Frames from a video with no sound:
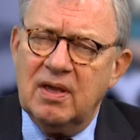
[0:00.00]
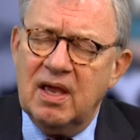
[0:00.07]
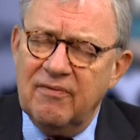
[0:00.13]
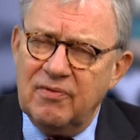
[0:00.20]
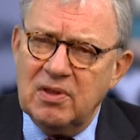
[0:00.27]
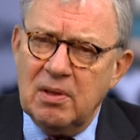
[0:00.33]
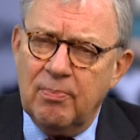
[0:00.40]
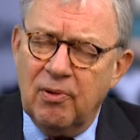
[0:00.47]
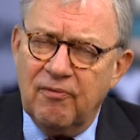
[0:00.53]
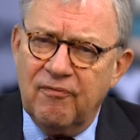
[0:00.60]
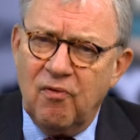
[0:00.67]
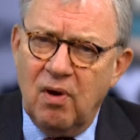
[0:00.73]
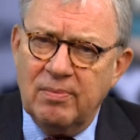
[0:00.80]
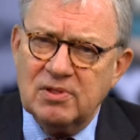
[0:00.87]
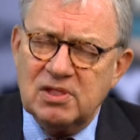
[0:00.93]
given the
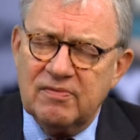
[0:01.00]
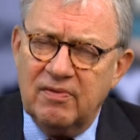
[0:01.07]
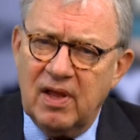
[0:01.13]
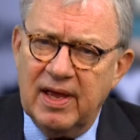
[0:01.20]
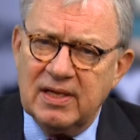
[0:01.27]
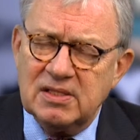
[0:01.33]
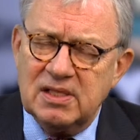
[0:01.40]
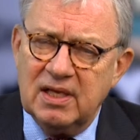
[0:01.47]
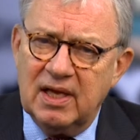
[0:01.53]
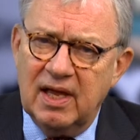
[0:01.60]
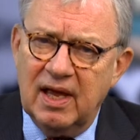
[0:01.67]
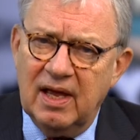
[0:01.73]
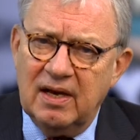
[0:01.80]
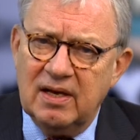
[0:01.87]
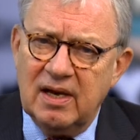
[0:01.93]
performance of legacy
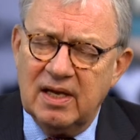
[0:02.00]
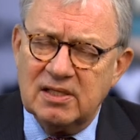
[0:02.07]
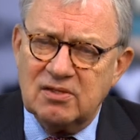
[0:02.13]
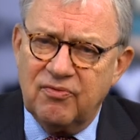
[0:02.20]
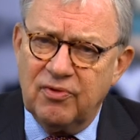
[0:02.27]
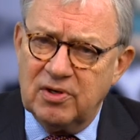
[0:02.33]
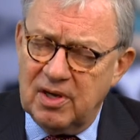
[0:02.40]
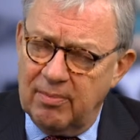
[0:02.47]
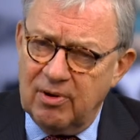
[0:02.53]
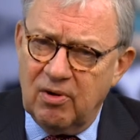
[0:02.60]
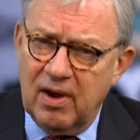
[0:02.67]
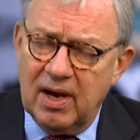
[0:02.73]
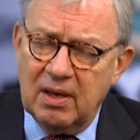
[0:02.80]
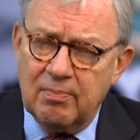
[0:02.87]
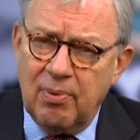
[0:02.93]
candidates for
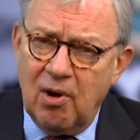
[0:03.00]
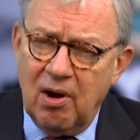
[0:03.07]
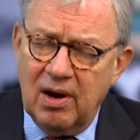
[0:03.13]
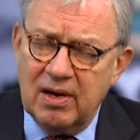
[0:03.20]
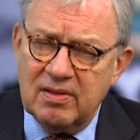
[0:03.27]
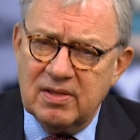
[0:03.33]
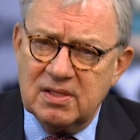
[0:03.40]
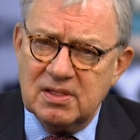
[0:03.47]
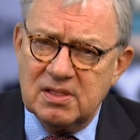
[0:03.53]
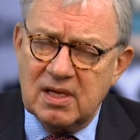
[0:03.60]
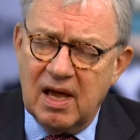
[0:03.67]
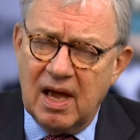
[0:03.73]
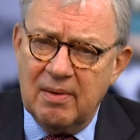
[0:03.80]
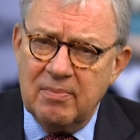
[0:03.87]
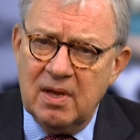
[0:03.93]
Democratic Party this
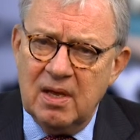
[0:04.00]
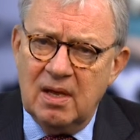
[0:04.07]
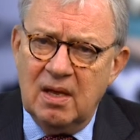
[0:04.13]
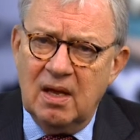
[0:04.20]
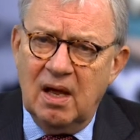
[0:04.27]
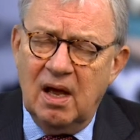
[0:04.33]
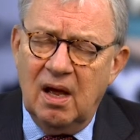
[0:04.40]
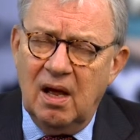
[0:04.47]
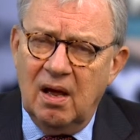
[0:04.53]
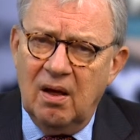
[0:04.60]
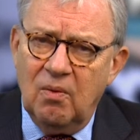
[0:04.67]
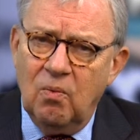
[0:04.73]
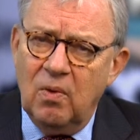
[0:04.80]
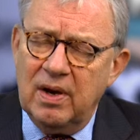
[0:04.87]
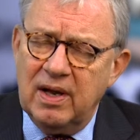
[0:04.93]
time,
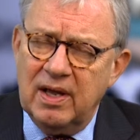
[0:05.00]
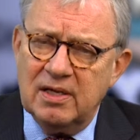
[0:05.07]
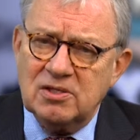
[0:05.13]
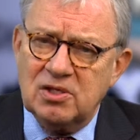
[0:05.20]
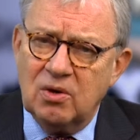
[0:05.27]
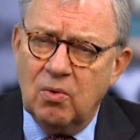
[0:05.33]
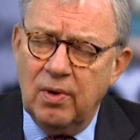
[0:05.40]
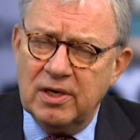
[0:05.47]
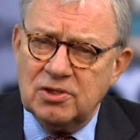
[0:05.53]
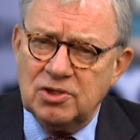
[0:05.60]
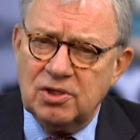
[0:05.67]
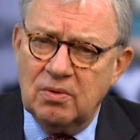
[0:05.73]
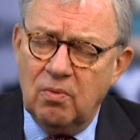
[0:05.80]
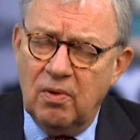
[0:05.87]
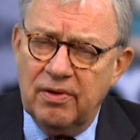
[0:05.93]
uh, one has to
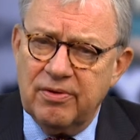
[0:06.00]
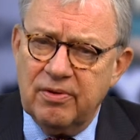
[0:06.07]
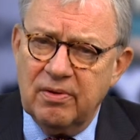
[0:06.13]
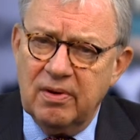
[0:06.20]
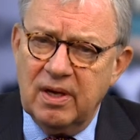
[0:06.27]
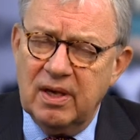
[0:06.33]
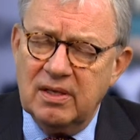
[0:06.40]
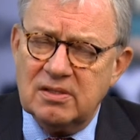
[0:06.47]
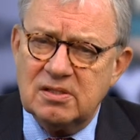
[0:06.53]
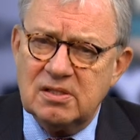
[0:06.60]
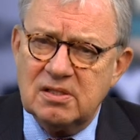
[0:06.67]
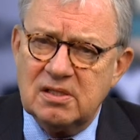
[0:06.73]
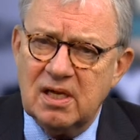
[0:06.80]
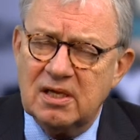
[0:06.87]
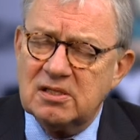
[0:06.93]
question whether
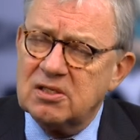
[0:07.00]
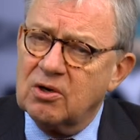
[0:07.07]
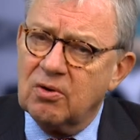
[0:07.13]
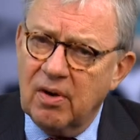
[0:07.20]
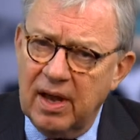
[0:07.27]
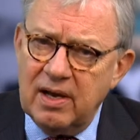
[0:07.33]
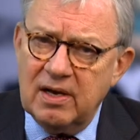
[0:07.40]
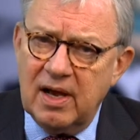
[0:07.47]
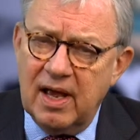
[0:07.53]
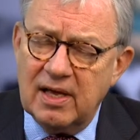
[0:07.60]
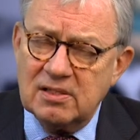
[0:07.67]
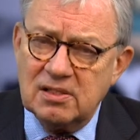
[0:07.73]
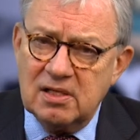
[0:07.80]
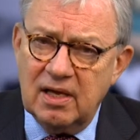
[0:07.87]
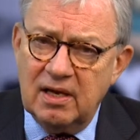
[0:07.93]
it's as great an
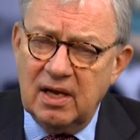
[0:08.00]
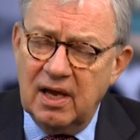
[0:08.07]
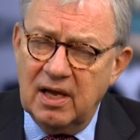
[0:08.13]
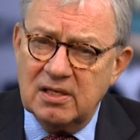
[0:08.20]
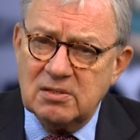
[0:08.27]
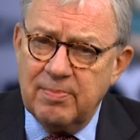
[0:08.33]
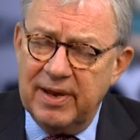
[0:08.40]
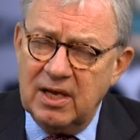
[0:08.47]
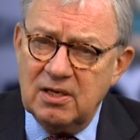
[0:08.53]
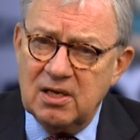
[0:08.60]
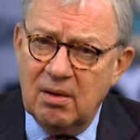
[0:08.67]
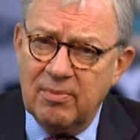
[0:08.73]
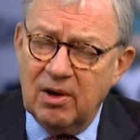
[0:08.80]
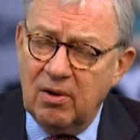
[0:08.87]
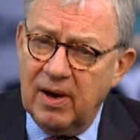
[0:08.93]
asset as many
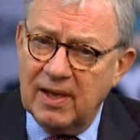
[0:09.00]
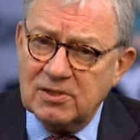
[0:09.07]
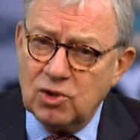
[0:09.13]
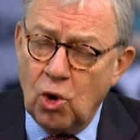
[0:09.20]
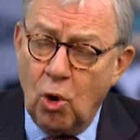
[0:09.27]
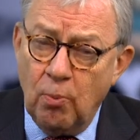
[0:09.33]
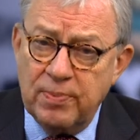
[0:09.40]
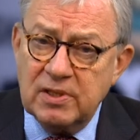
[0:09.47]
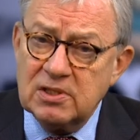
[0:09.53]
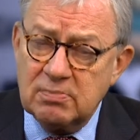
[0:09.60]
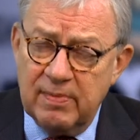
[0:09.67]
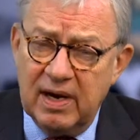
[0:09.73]
Democrats hope and as